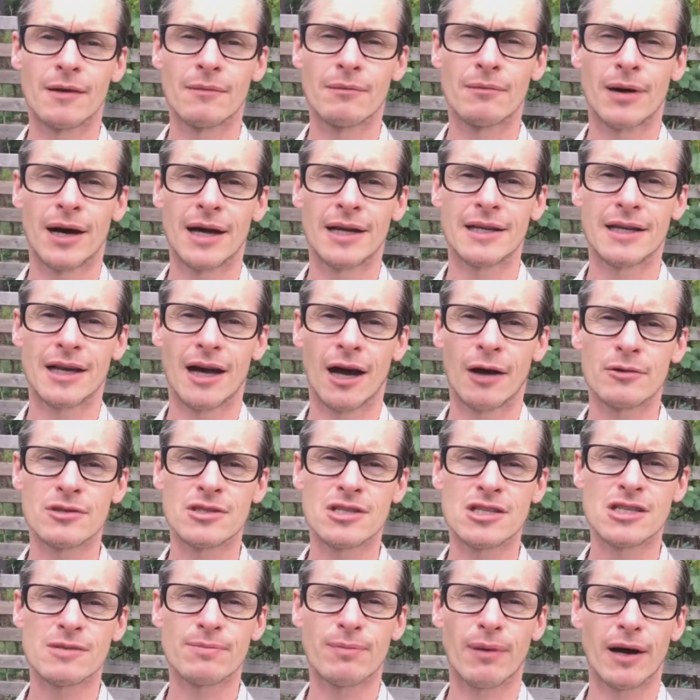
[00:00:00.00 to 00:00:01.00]
But I was
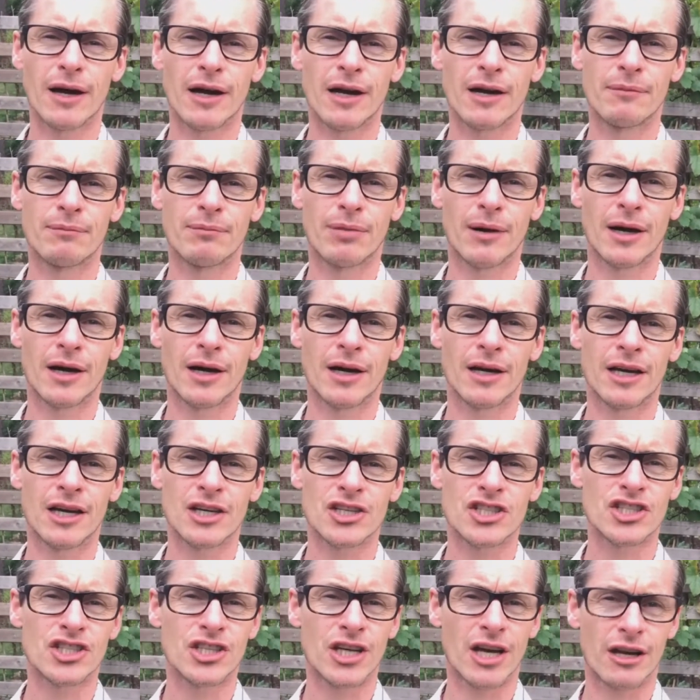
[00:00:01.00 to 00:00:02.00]
inspired by a
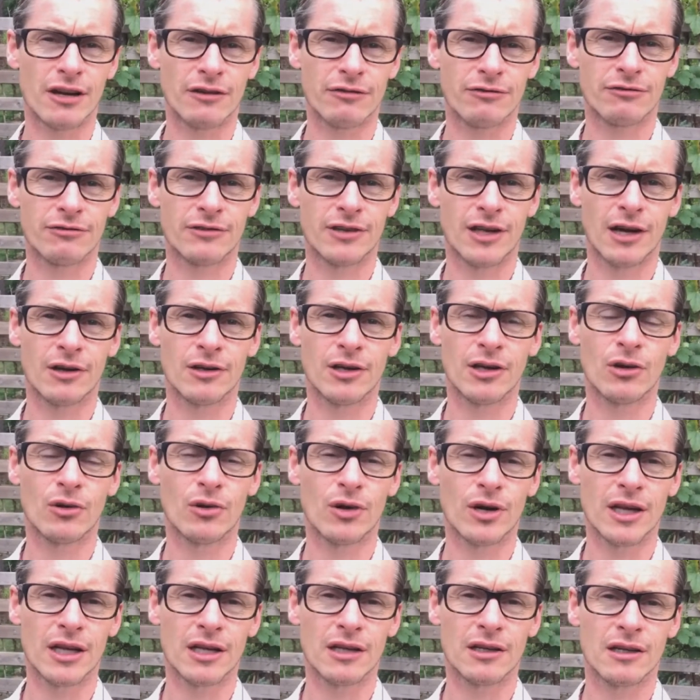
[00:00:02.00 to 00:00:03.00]
sheriff down in
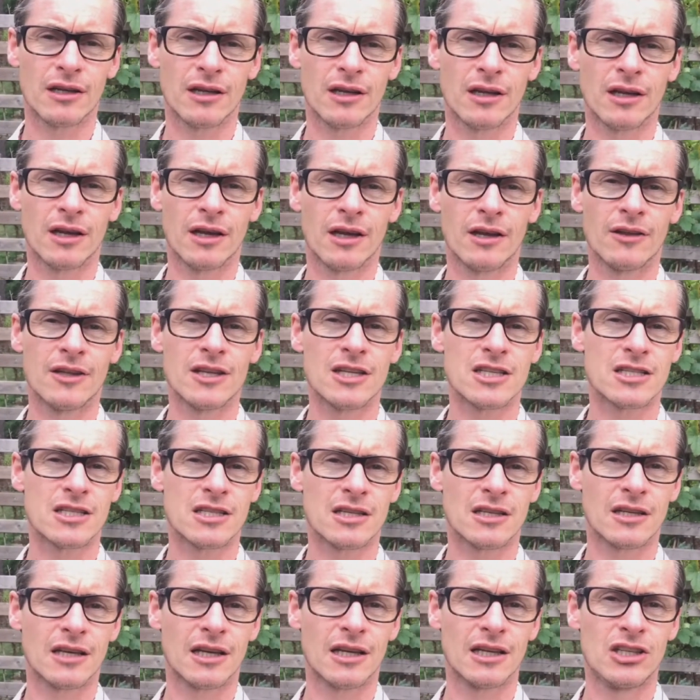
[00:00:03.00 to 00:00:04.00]
Oregon
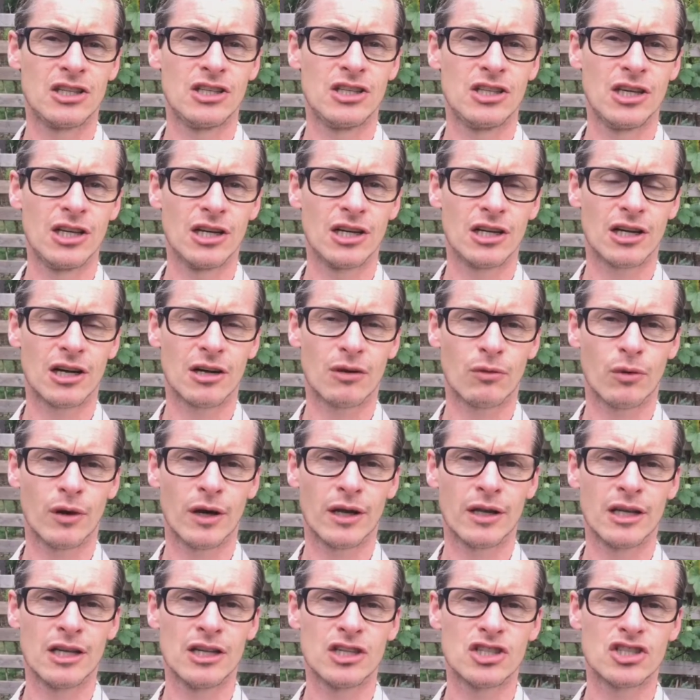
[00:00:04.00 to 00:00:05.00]
this year
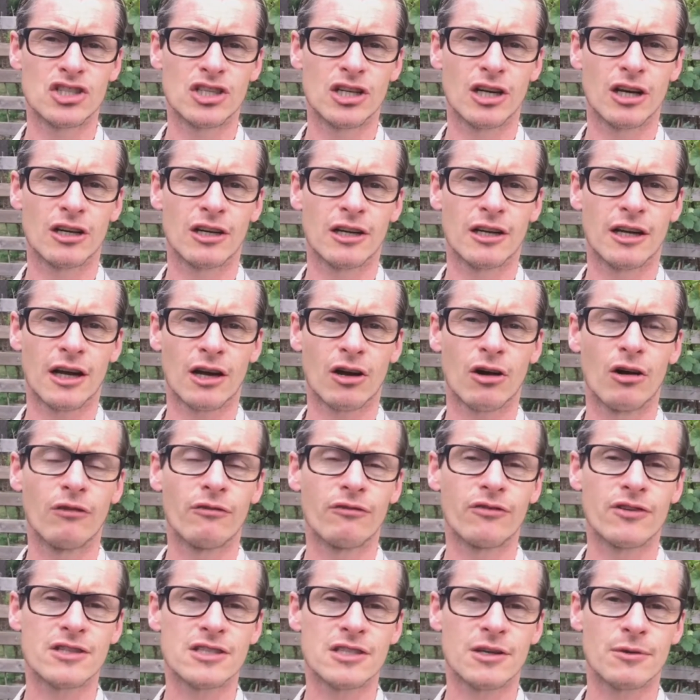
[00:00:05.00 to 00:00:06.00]
when he shared in a
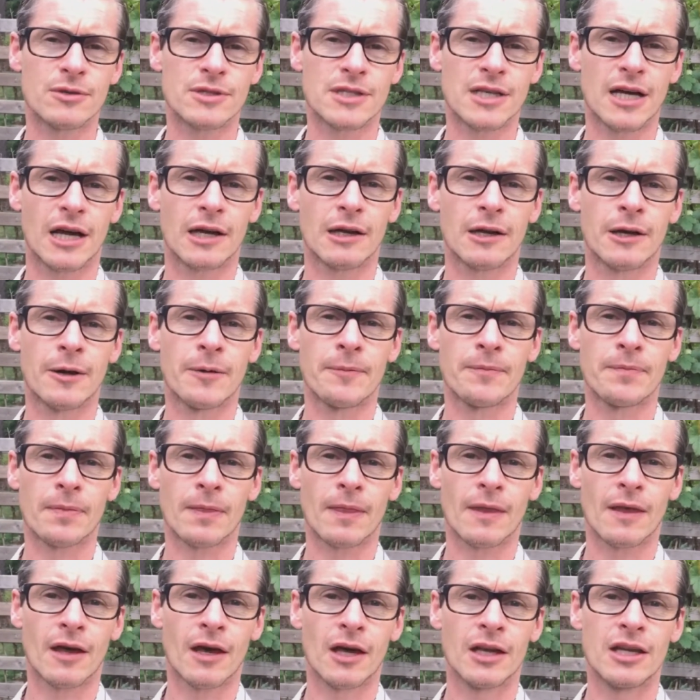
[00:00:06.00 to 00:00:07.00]
conference I was at
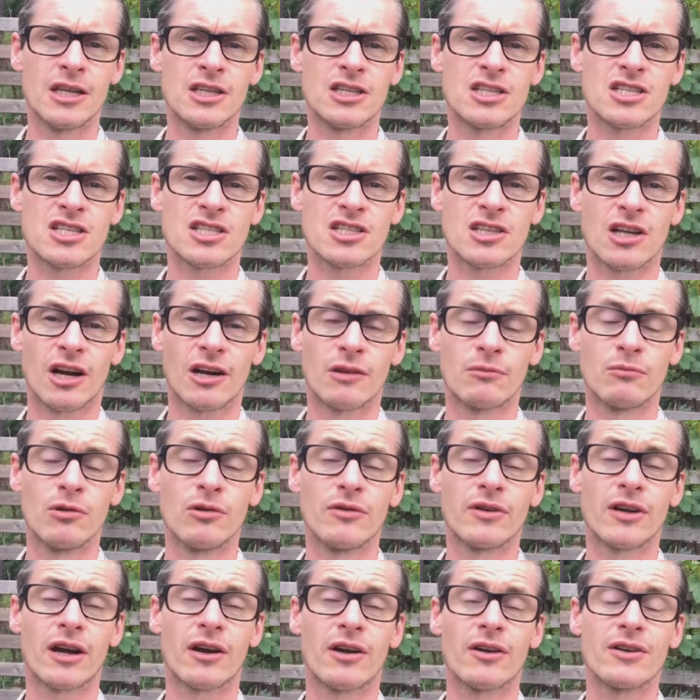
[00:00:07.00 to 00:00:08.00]
and he just started
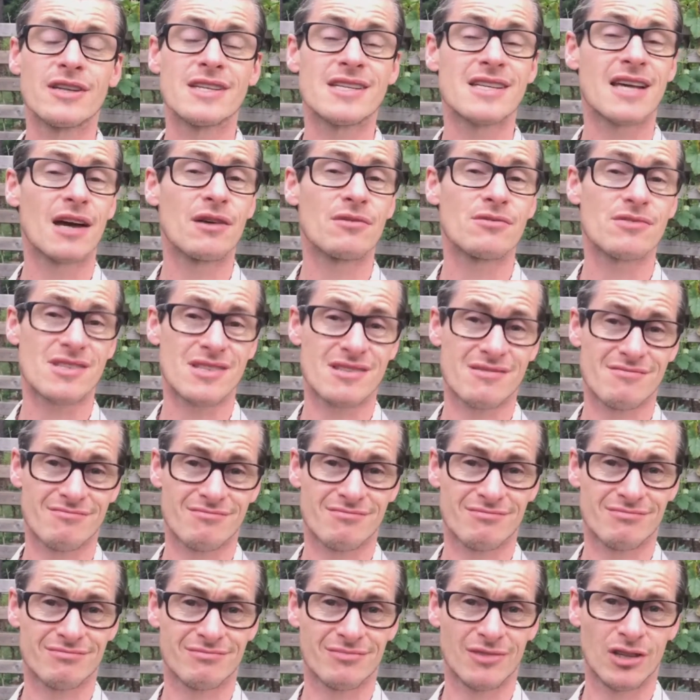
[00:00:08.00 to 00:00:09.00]
moving around his house.
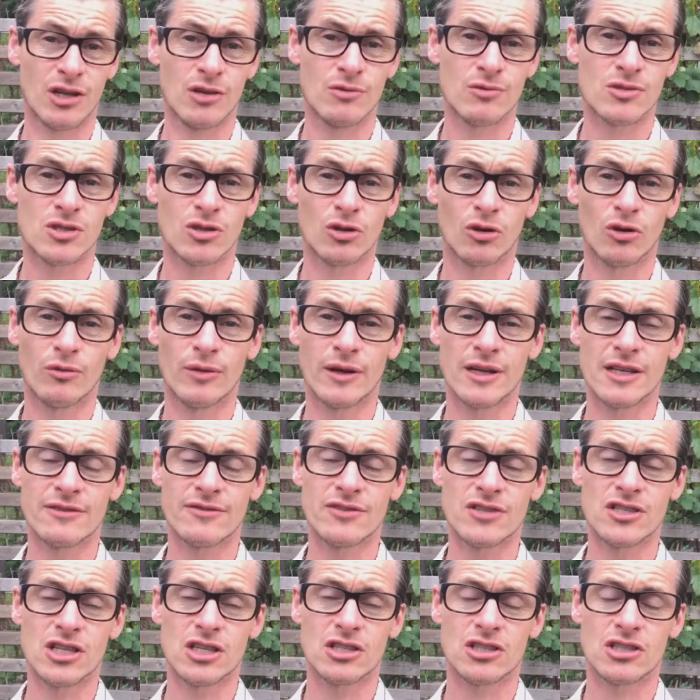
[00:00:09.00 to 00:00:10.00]
He was told by his
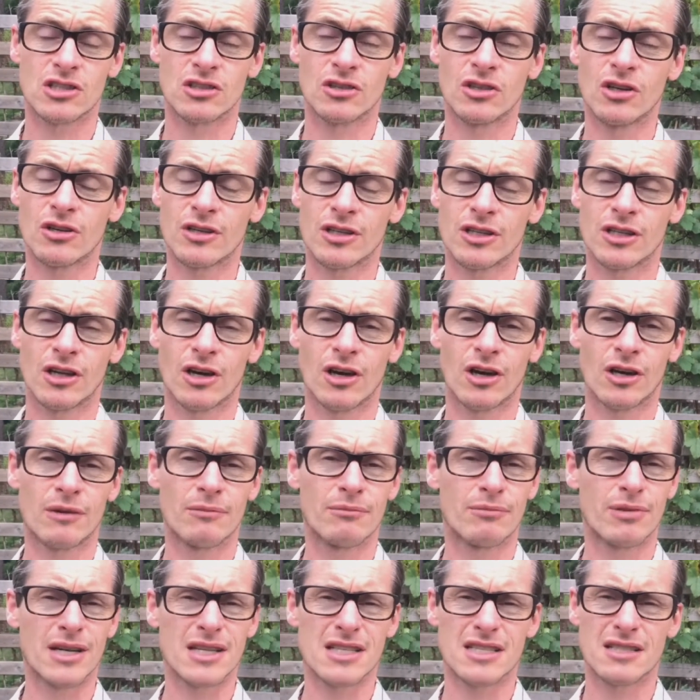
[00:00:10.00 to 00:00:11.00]
physician, Look, you got to
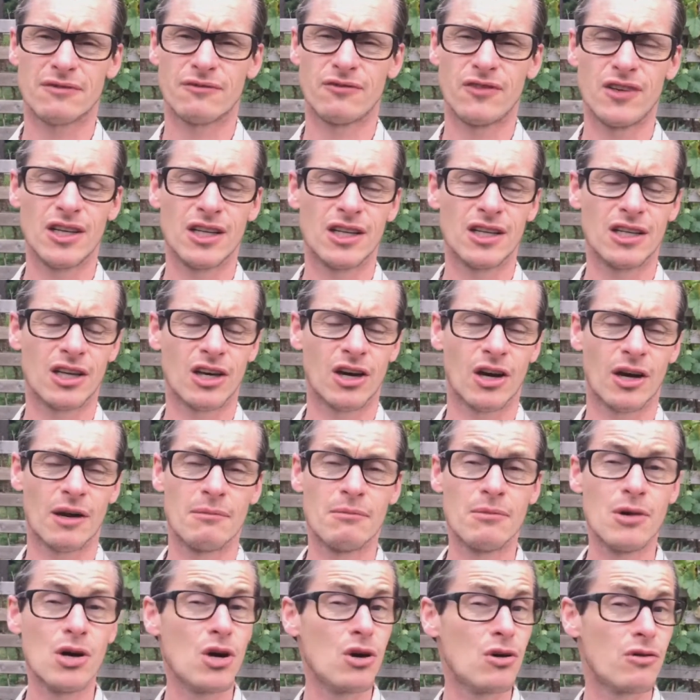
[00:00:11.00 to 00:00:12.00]
embrace the fear, you got to
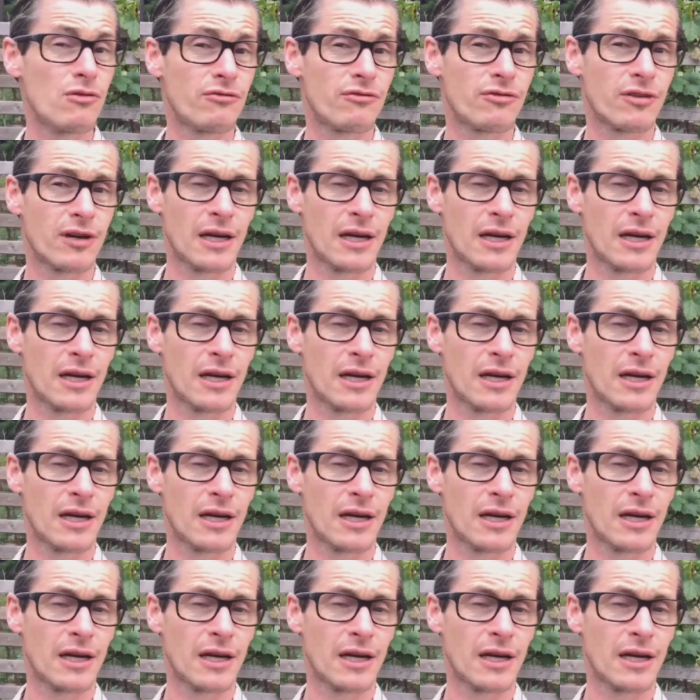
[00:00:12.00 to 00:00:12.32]
move.